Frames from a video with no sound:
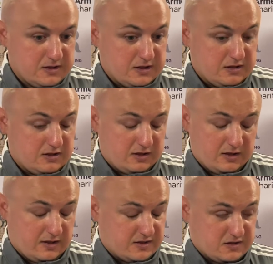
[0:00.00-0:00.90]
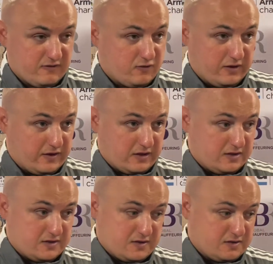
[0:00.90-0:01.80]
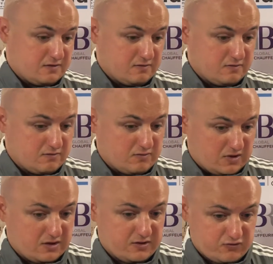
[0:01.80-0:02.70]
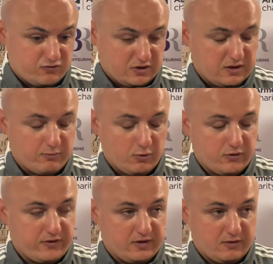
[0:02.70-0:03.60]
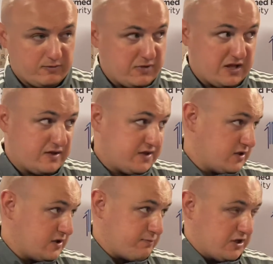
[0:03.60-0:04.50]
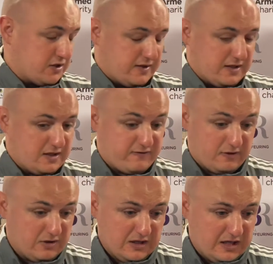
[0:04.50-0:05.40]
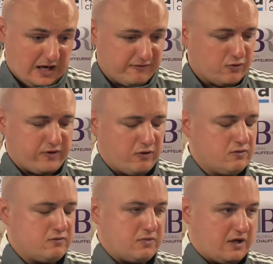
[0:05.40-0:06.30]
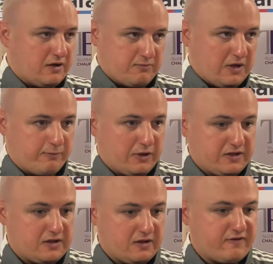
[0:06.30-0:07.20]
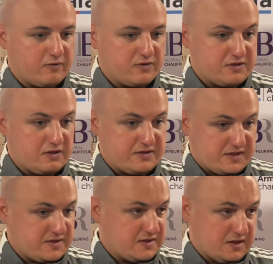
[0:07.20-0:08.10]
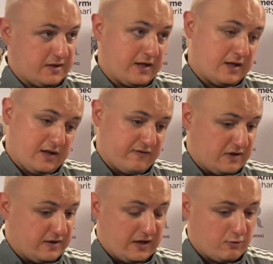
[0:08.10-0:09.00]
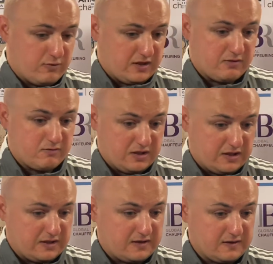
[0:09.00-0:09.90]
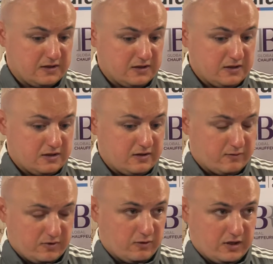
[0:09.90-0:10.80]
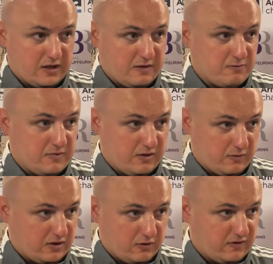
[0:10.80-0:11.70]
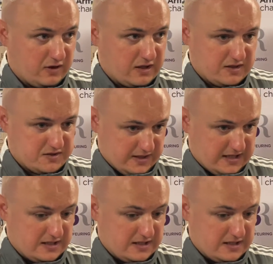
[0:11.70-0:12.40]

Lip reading: at this level, I think it's really important. It would make the decision, especially today. I've no doubt, in my opinion, that if there was assistance the other day and the referee had the help that he needed, that we'd won that game, that we'd have got over the line, because that